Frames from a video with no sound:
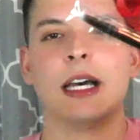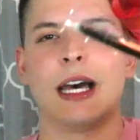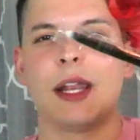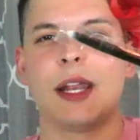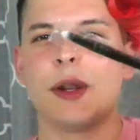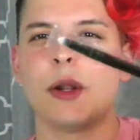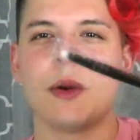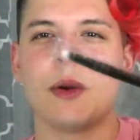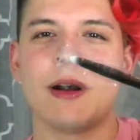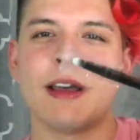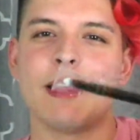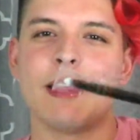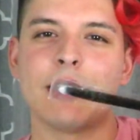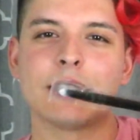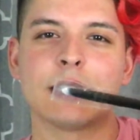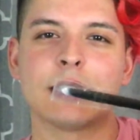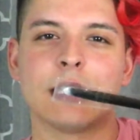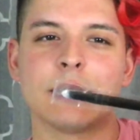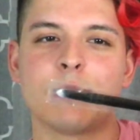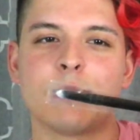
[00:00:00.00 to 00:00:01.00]
I don't know why that
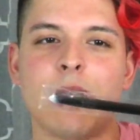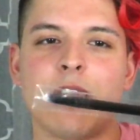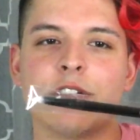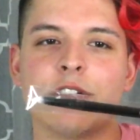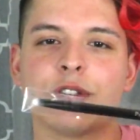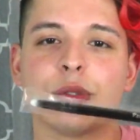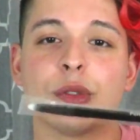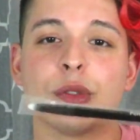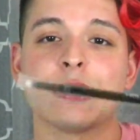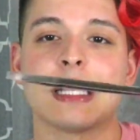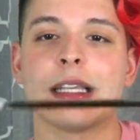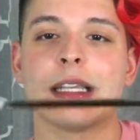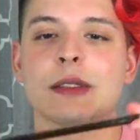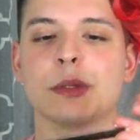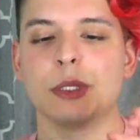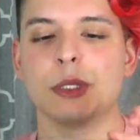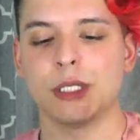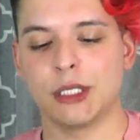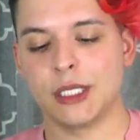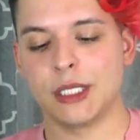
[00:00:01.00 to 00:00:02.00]
says Parish Tools. That's the
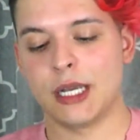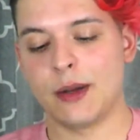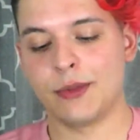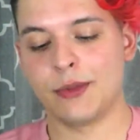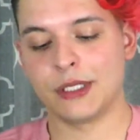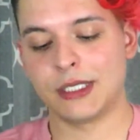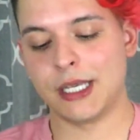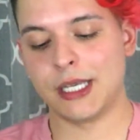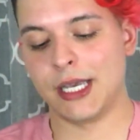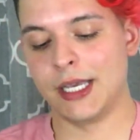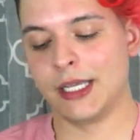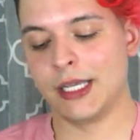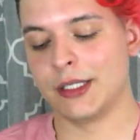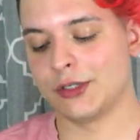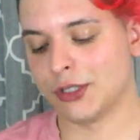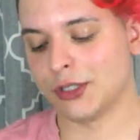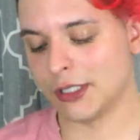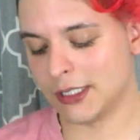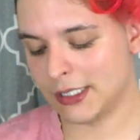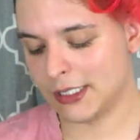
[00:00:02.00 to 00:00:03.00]
only thing I would say. It
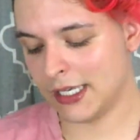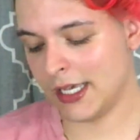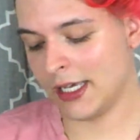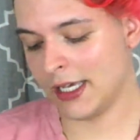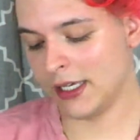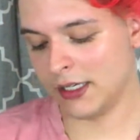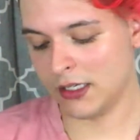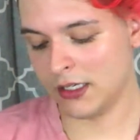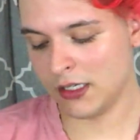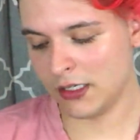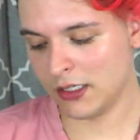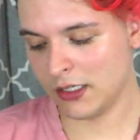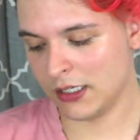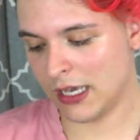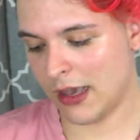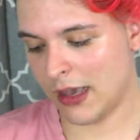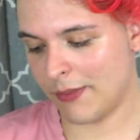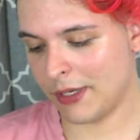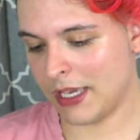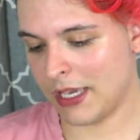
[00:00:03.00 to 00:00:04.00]
should say
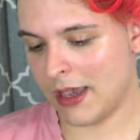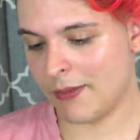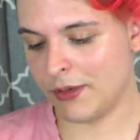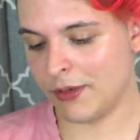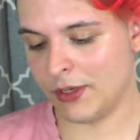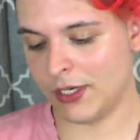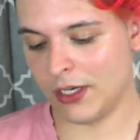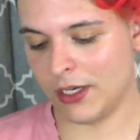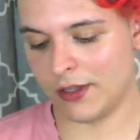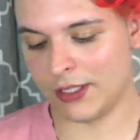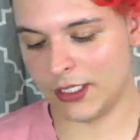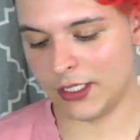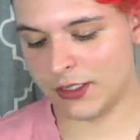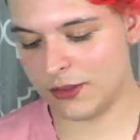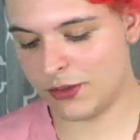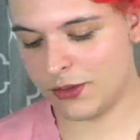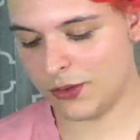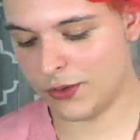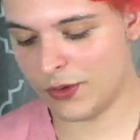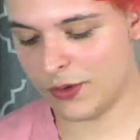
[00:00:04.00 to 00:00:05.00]
Copycat Beauty on this
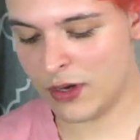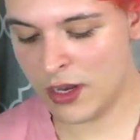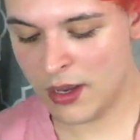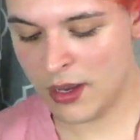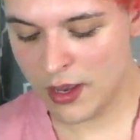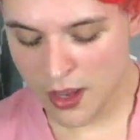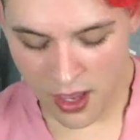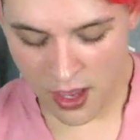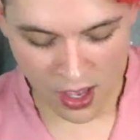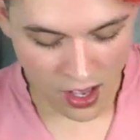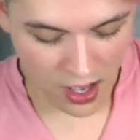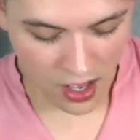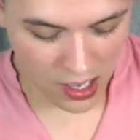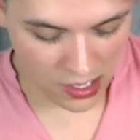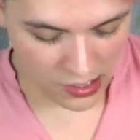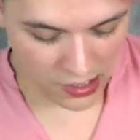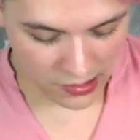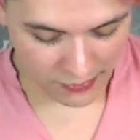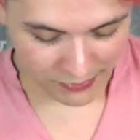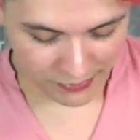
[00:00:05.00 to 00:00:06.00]
too.
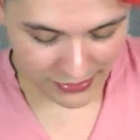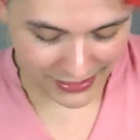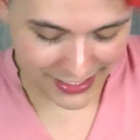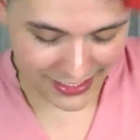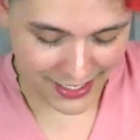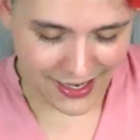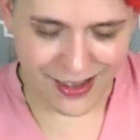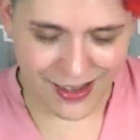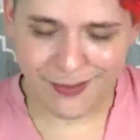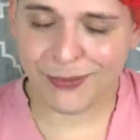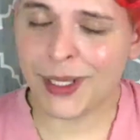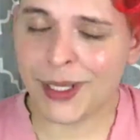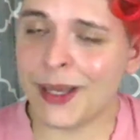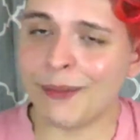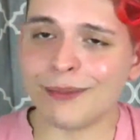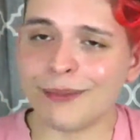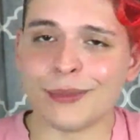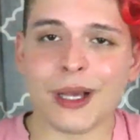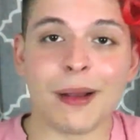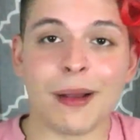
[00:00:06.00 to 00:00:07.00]
Um, but hey, I'm
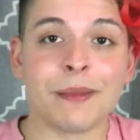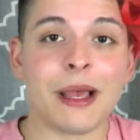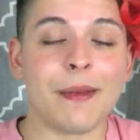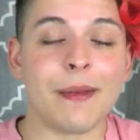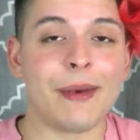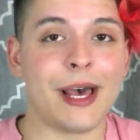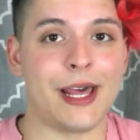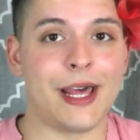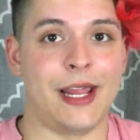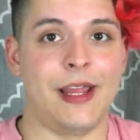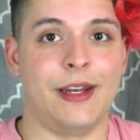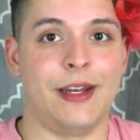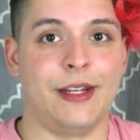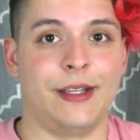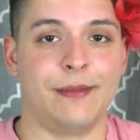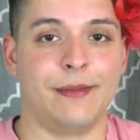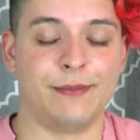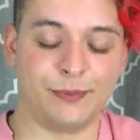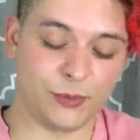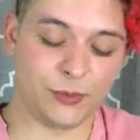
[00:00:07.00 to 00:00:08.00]
not, I'm not mad at
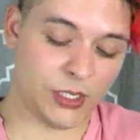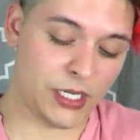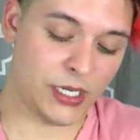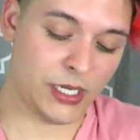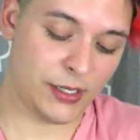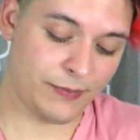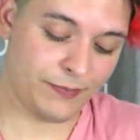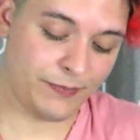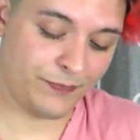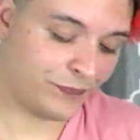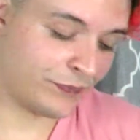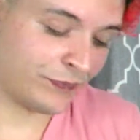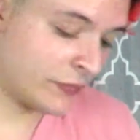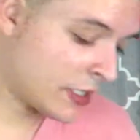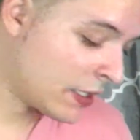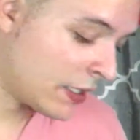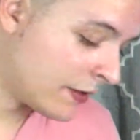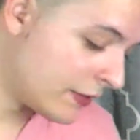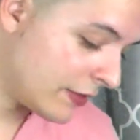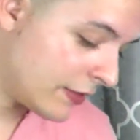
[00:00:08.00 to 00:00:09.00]
it, okay?
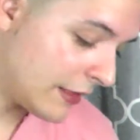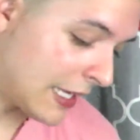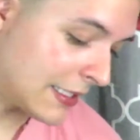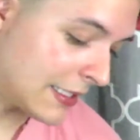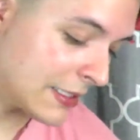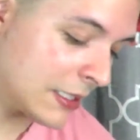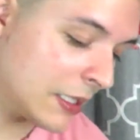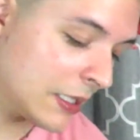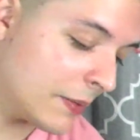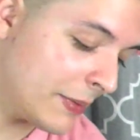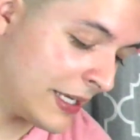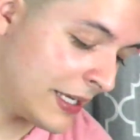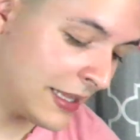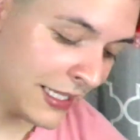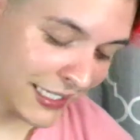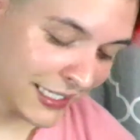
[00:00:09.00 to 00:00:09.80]
That's gonna be in the